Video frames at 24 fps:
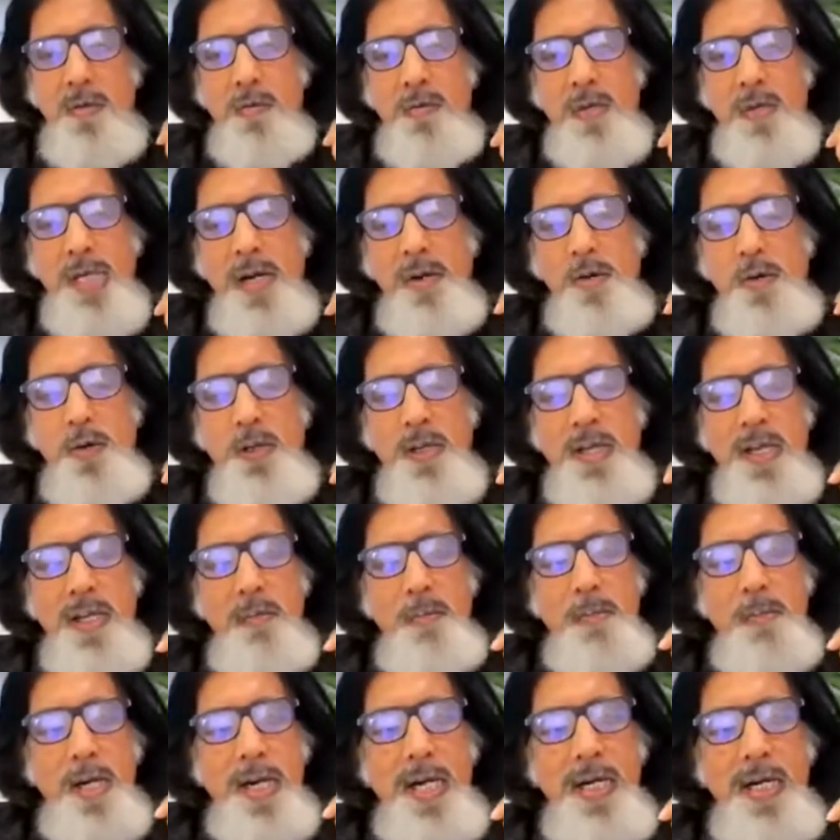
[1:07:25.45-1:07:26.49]
We have to
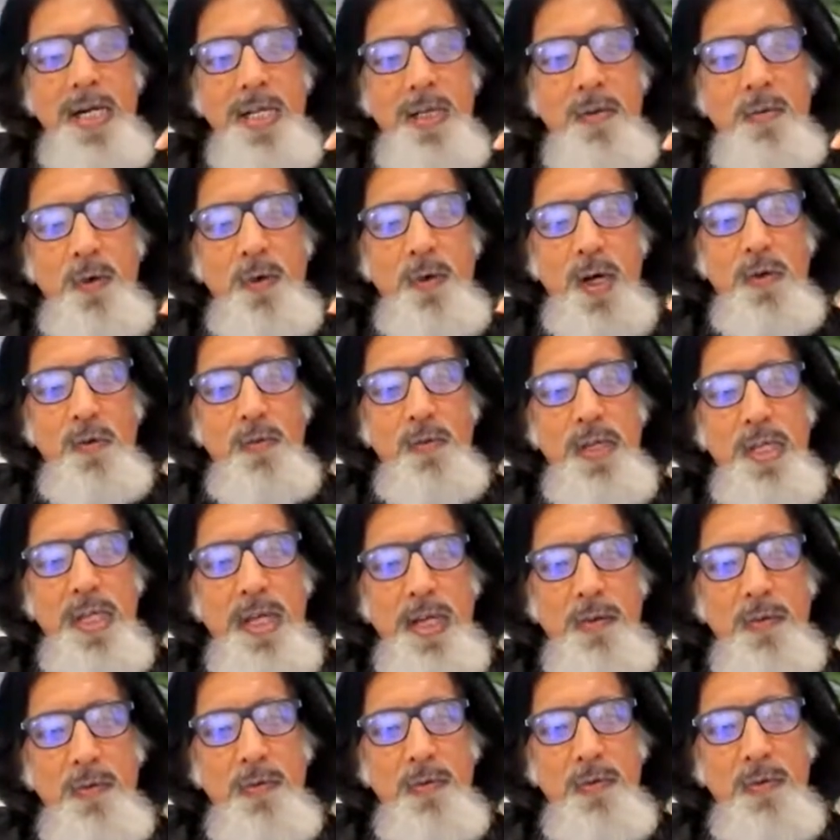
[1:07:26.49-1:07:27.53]
take pride in what we
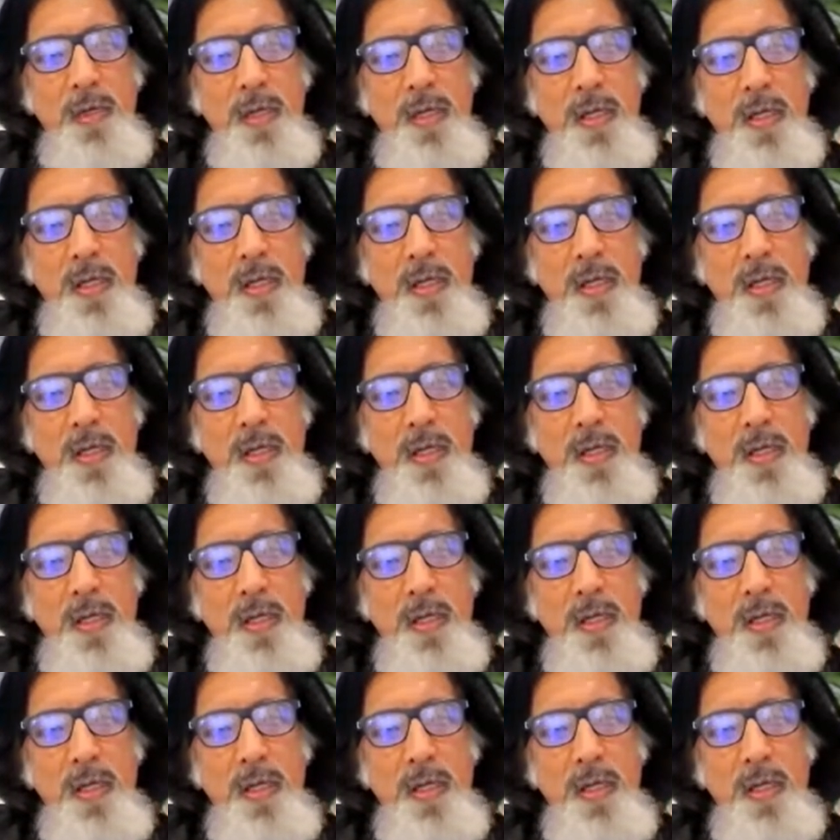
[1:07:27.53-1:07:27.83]
have.